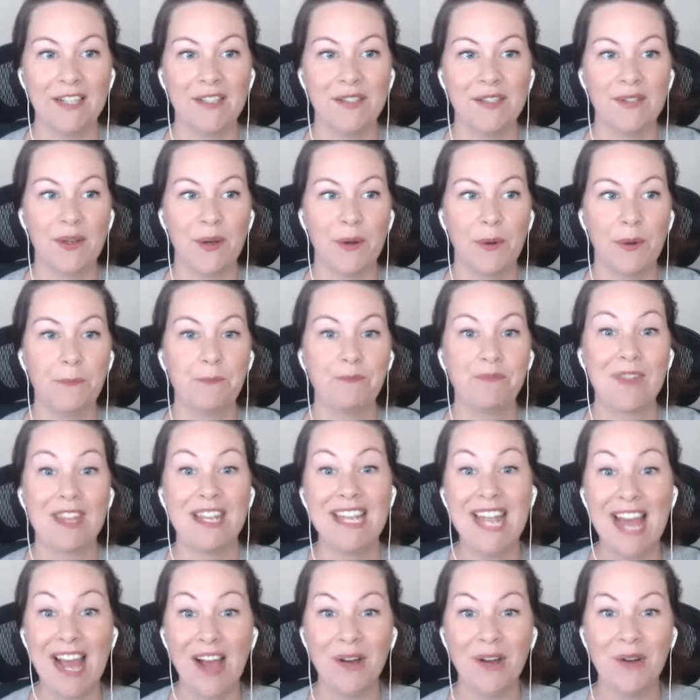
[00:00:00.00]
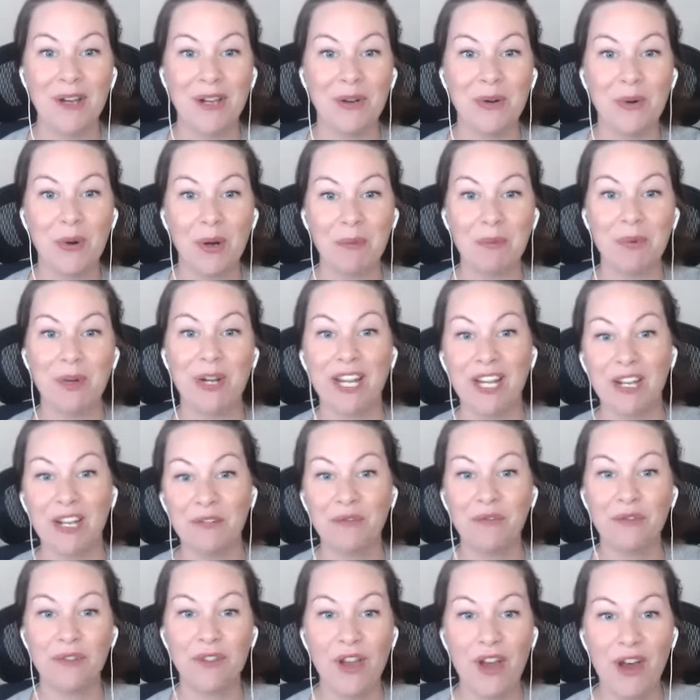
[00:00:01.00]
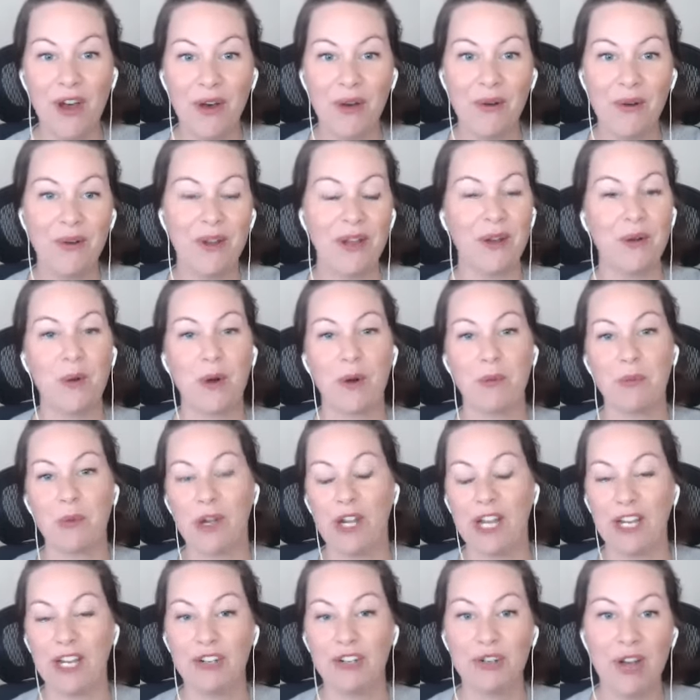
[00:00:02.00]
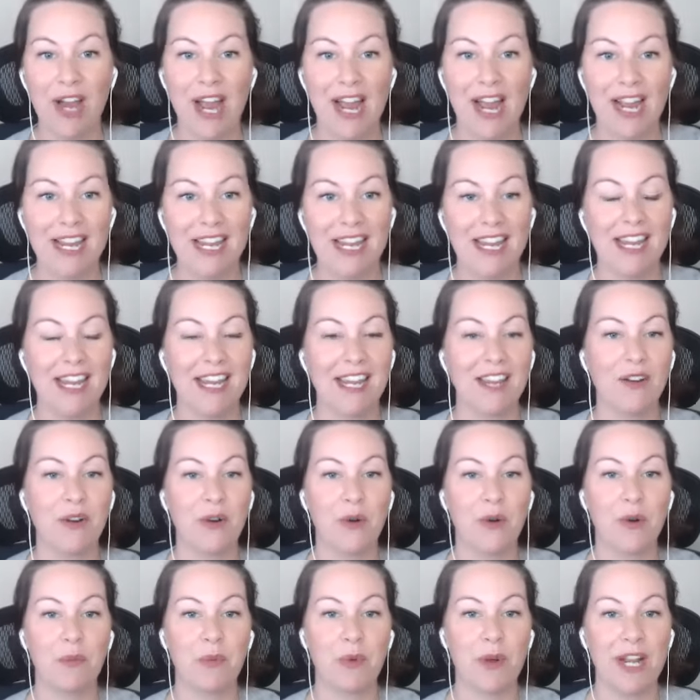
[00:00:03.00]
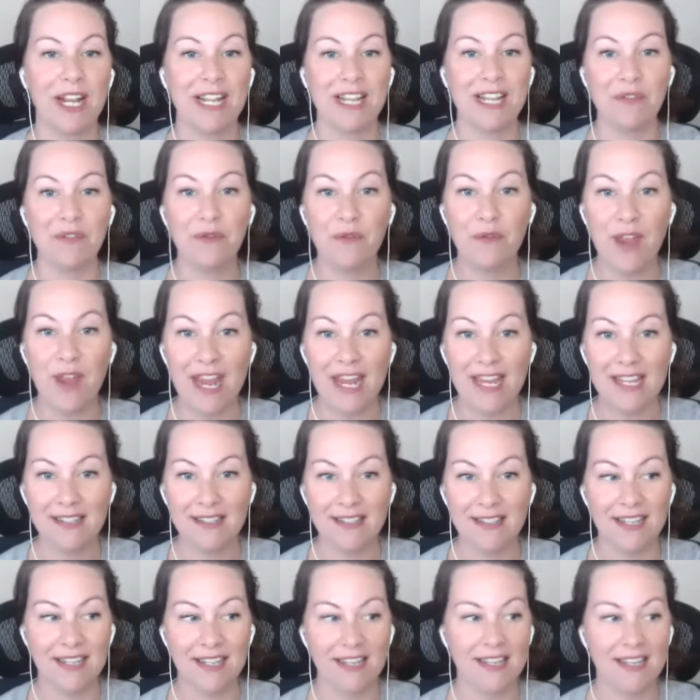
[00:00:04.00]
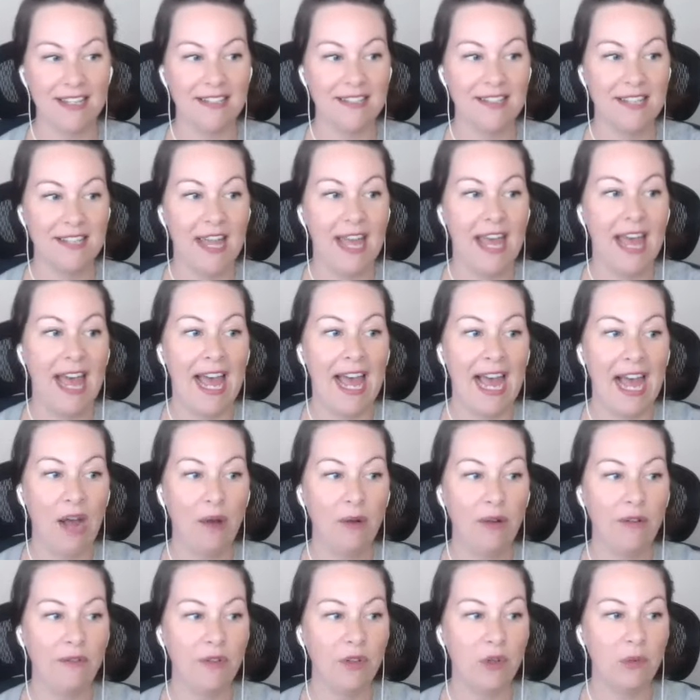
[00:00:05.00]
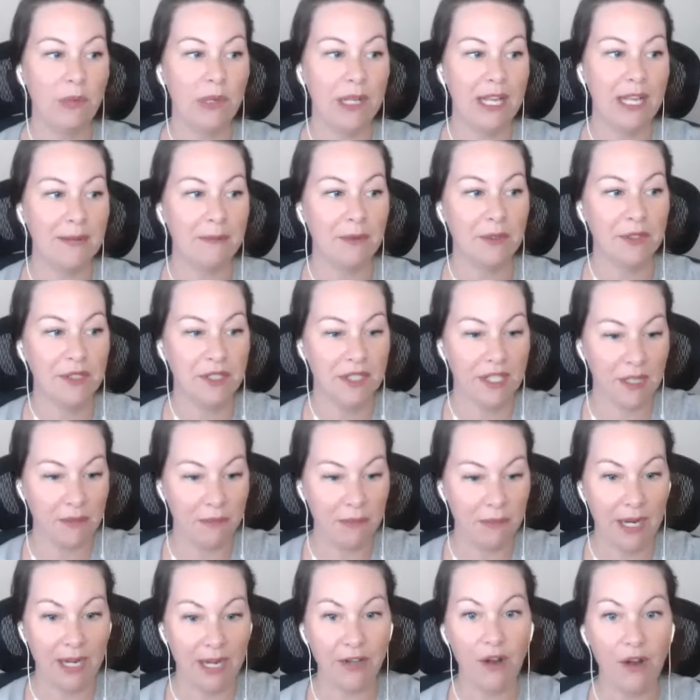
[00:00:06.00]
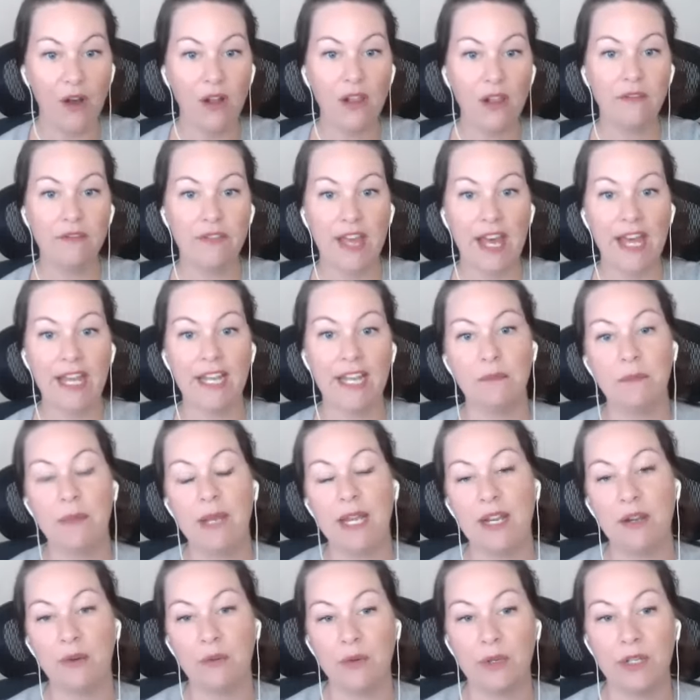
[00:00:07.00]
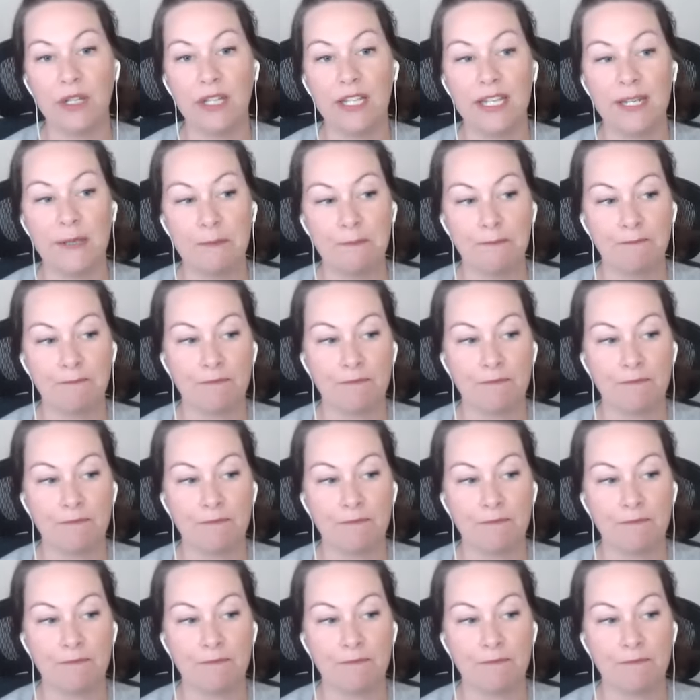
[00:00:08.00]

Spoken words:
So now incorporating flow, incorporating tracking, incorporating the phases, how have you been able to combine all of that and make a really